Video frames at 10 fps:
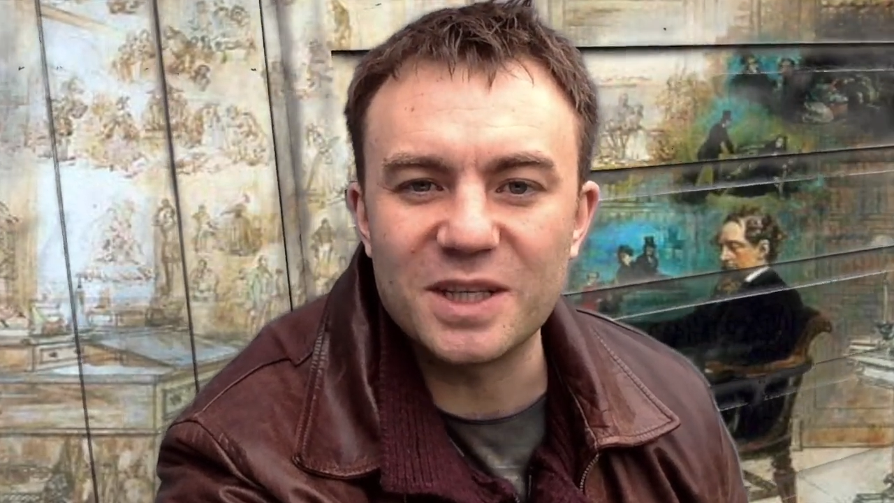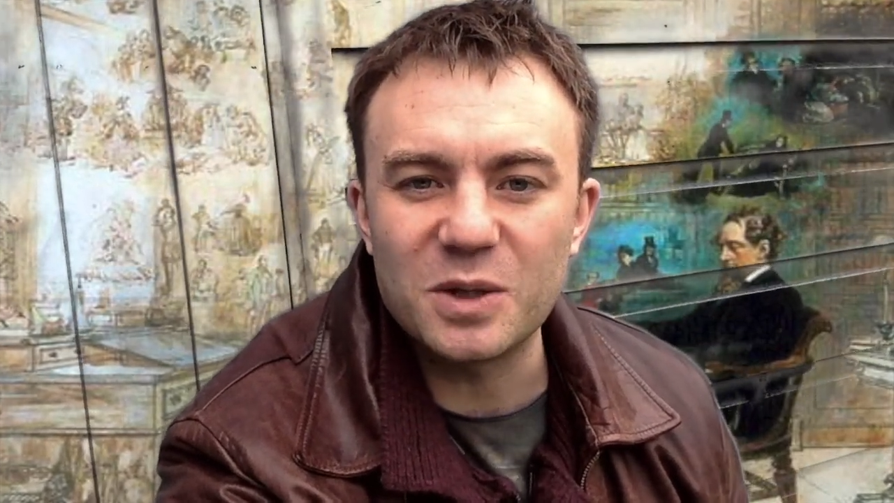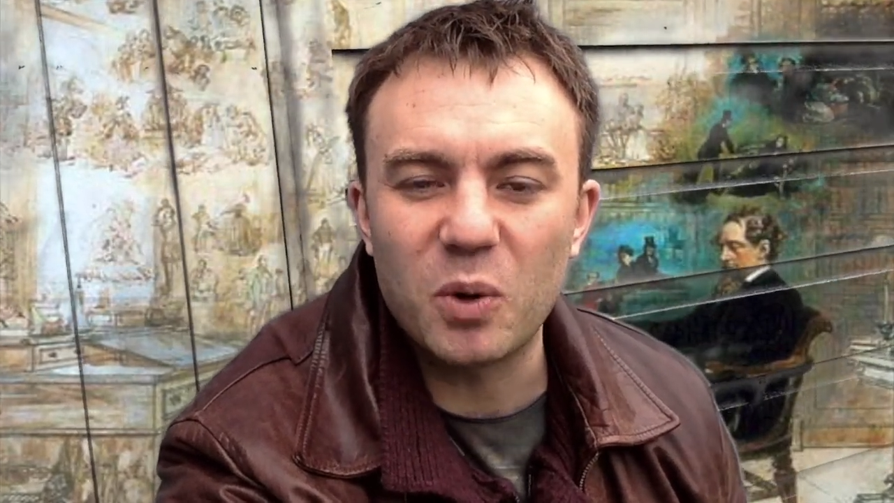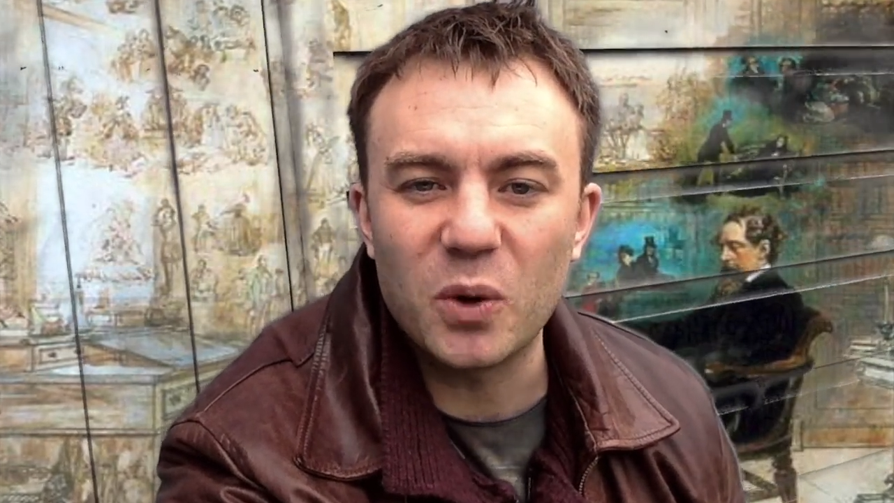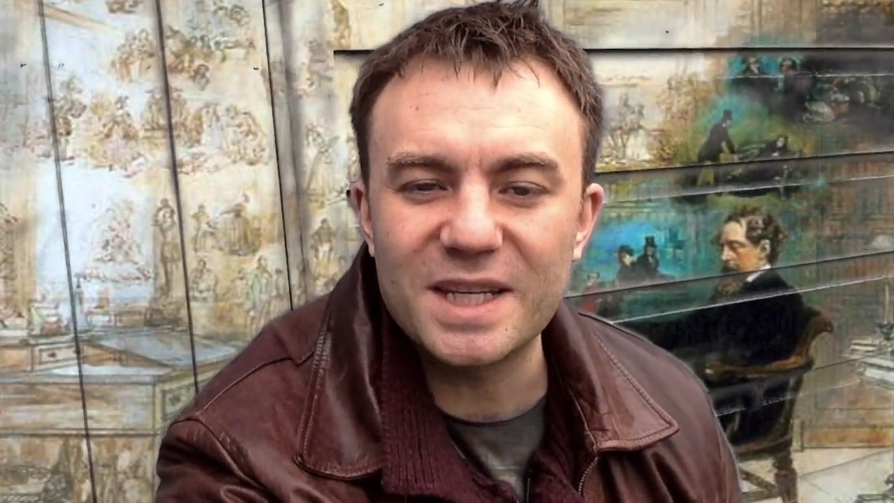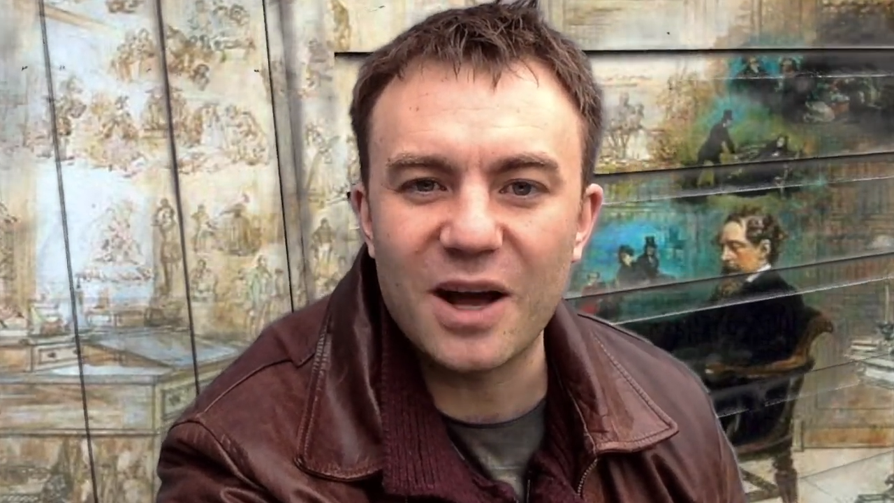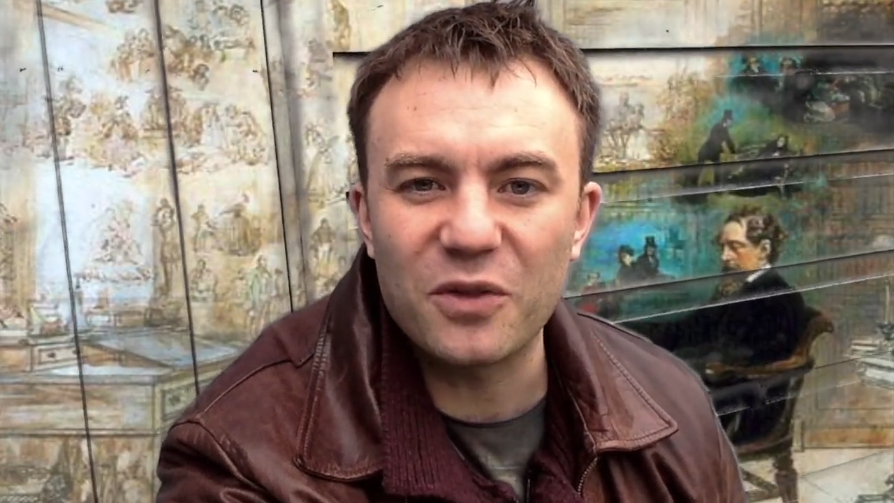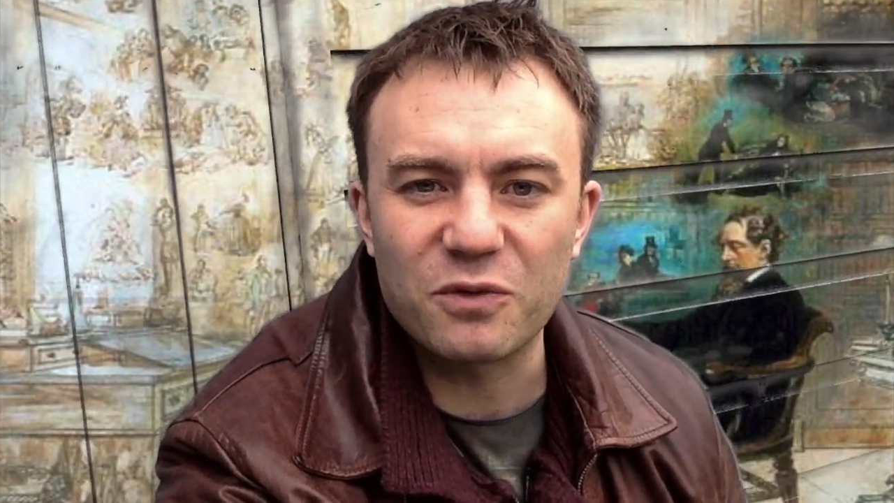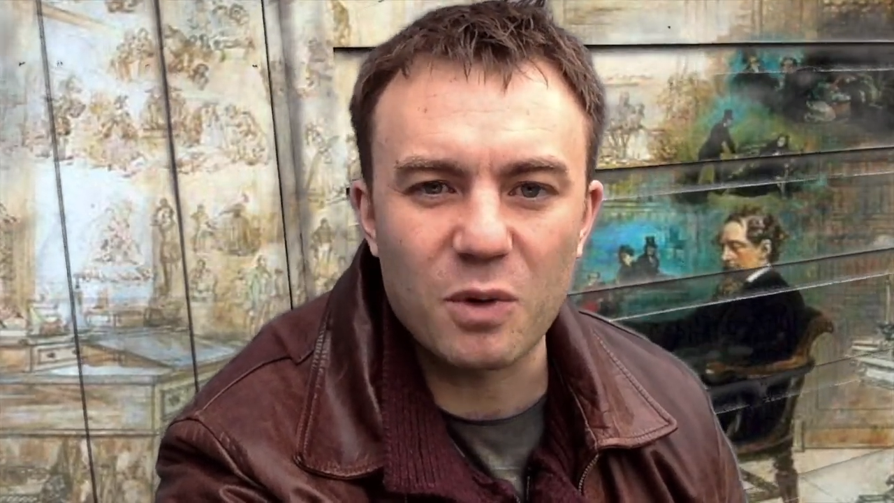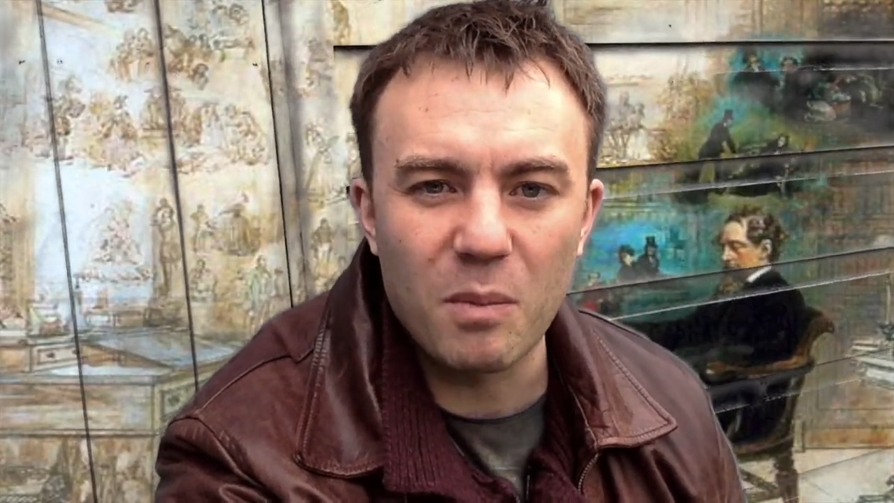to point out
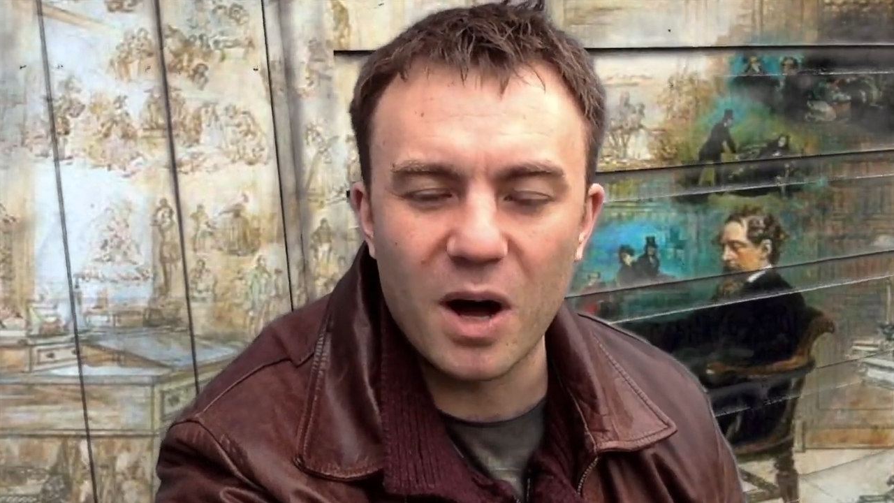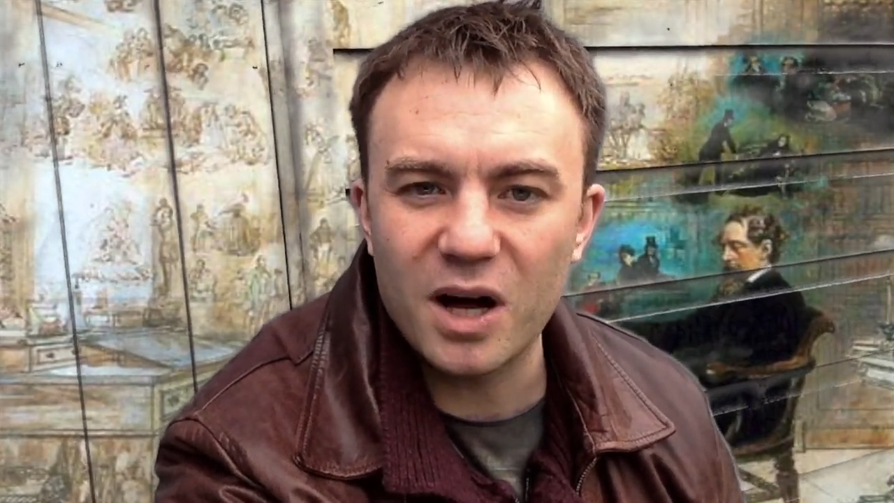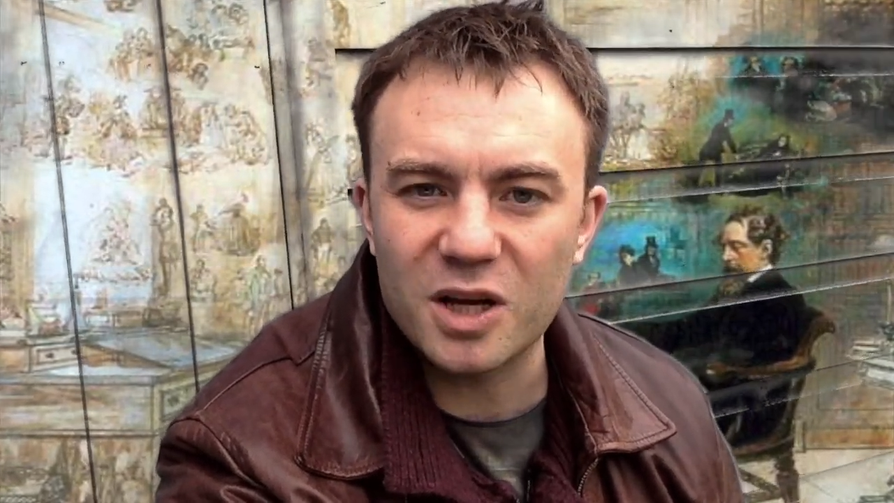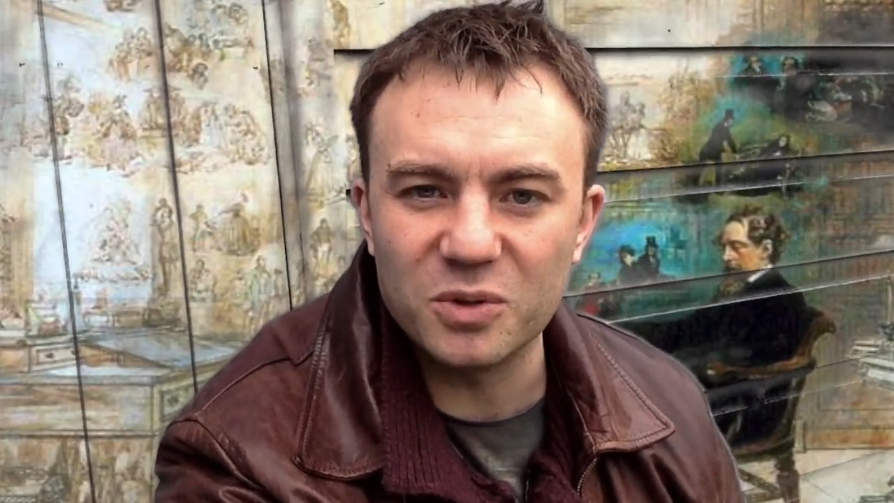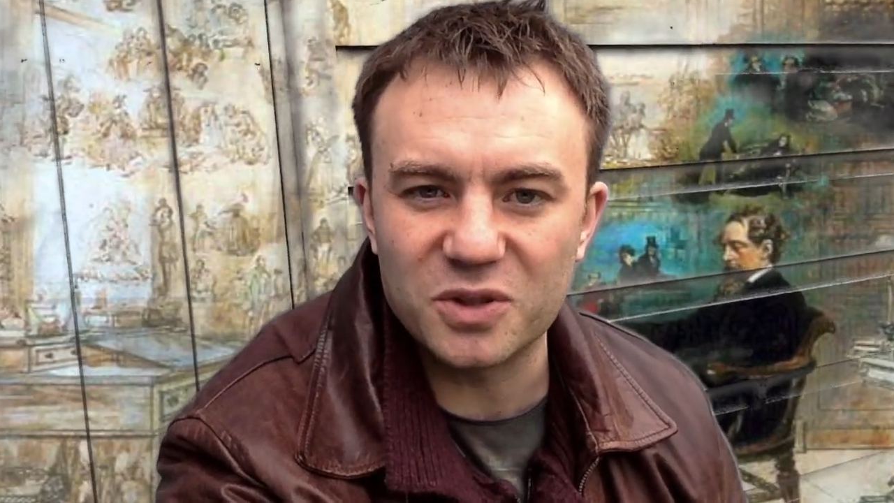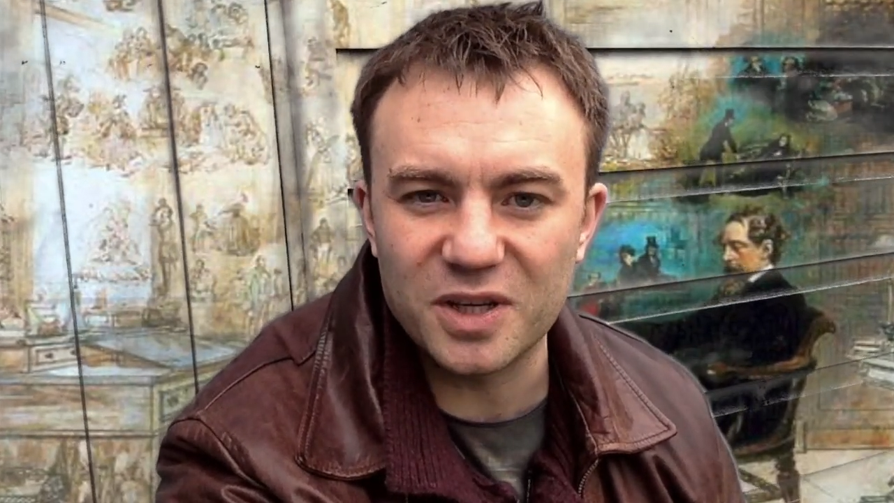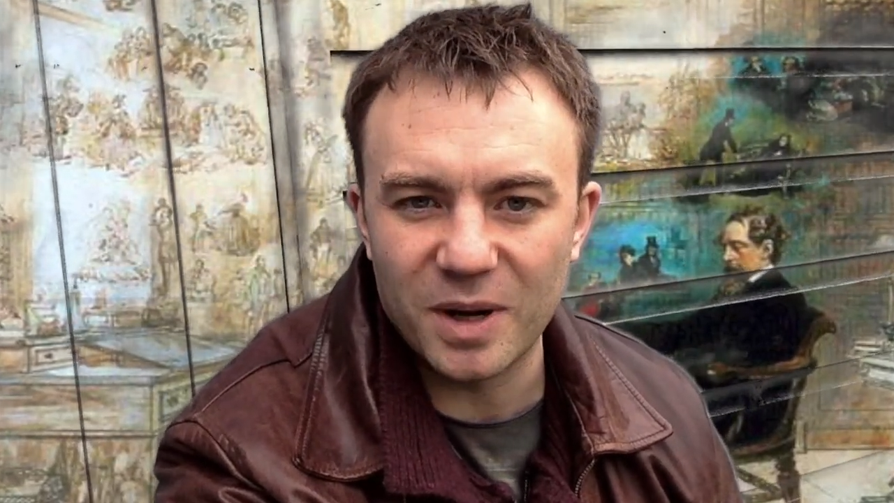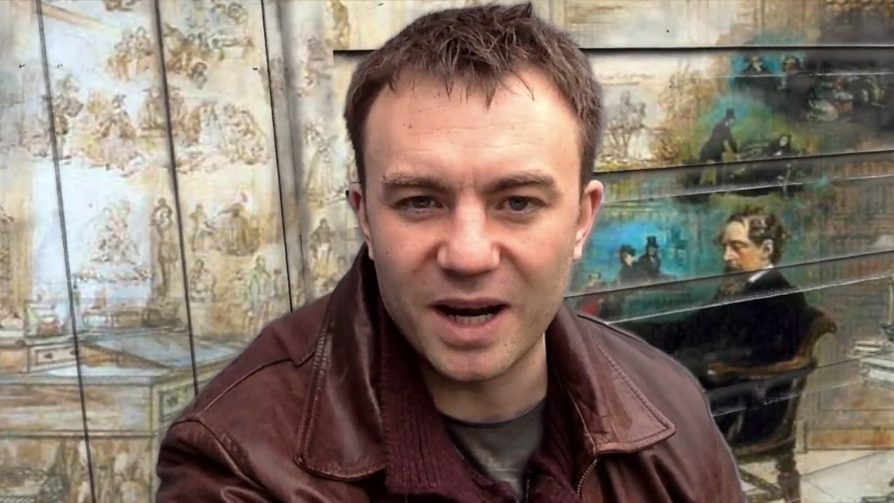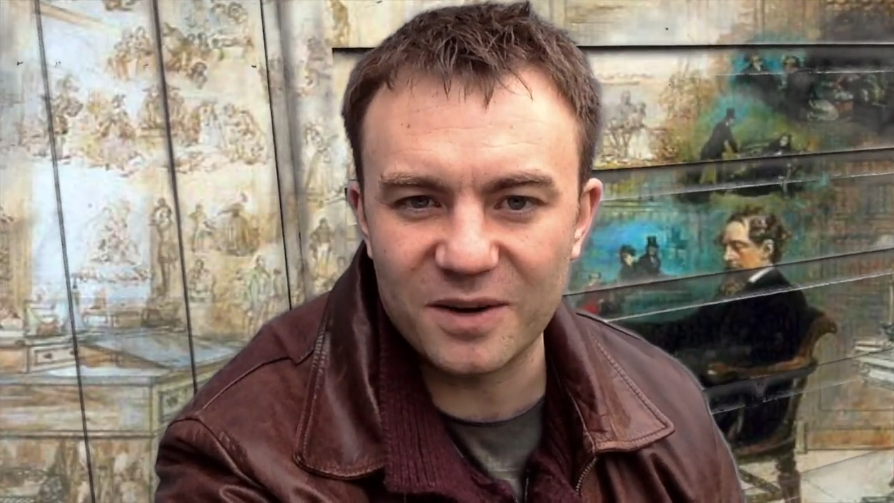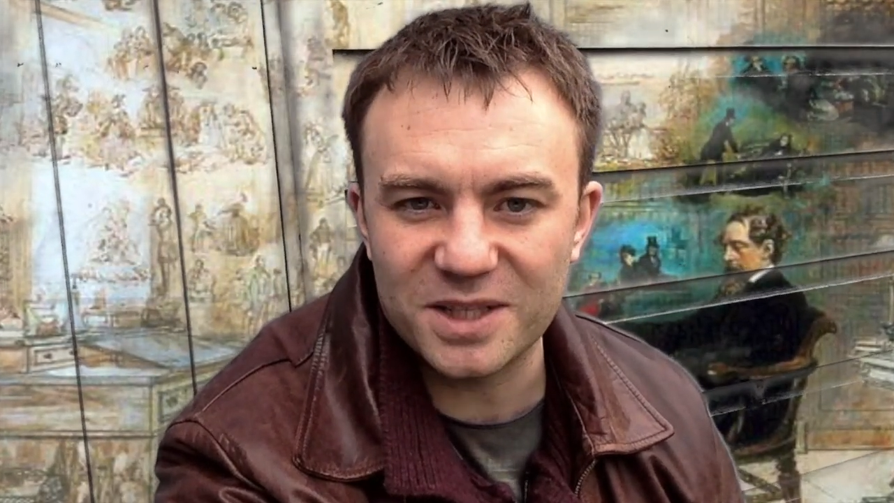the remarkable
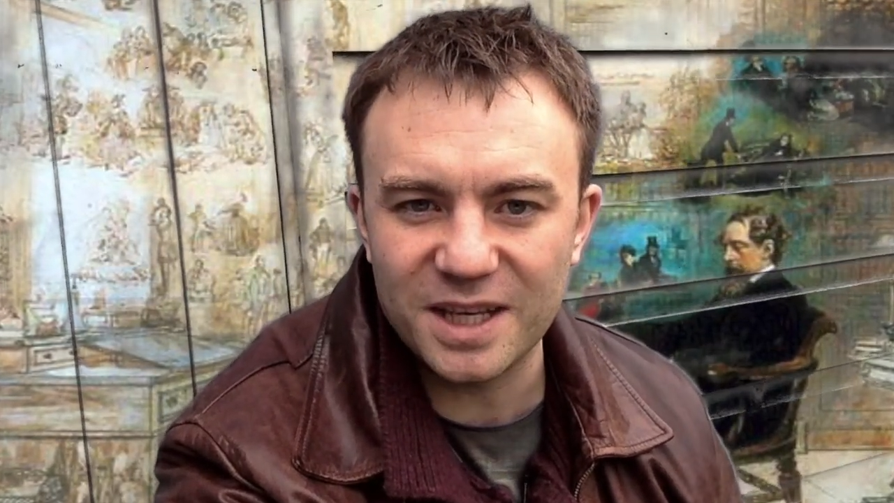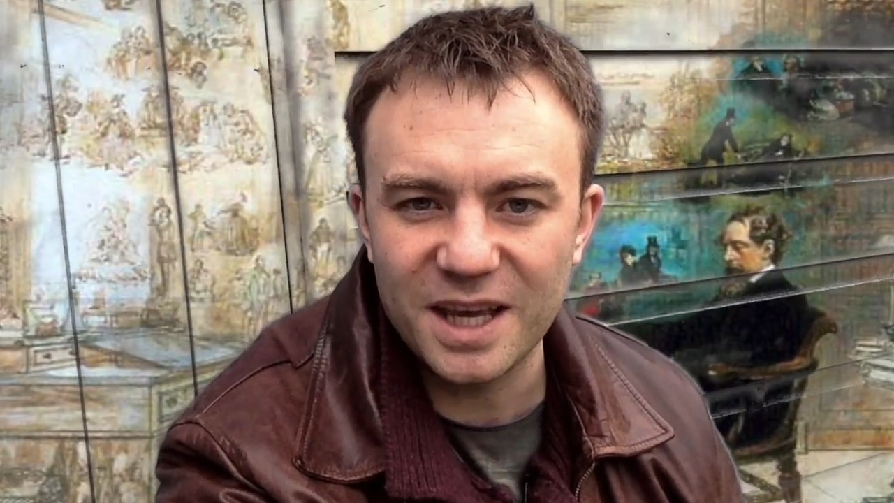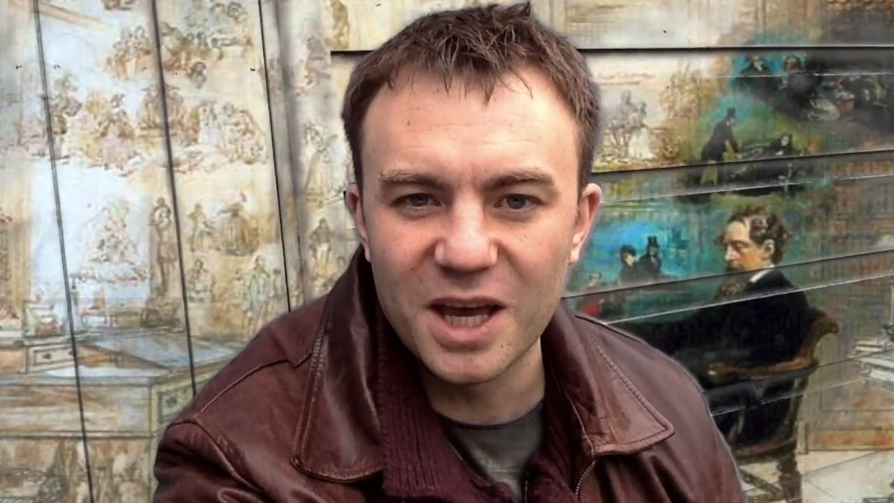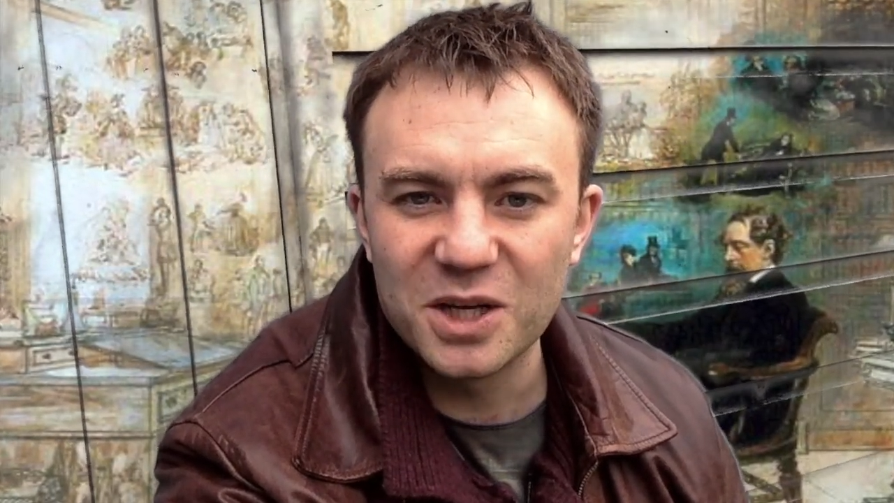similarity